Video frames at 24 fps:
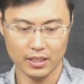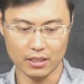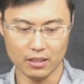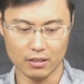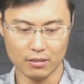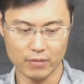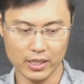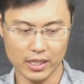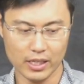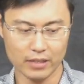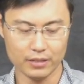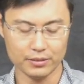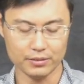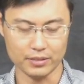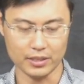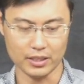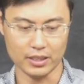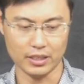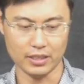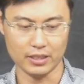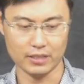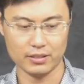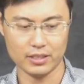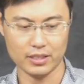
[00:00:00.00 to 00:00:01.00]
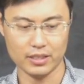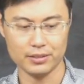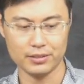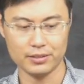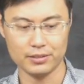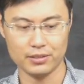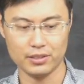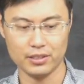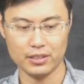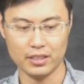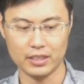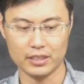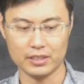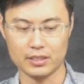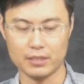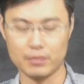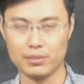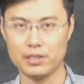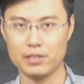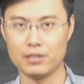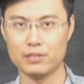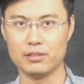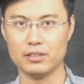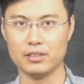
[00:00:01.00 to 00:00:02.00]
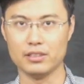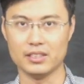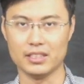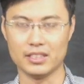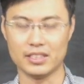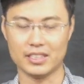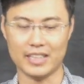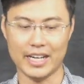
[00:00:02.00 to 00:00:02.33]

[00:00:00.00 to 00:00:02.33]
Uh, well, uh, you can see its appearance.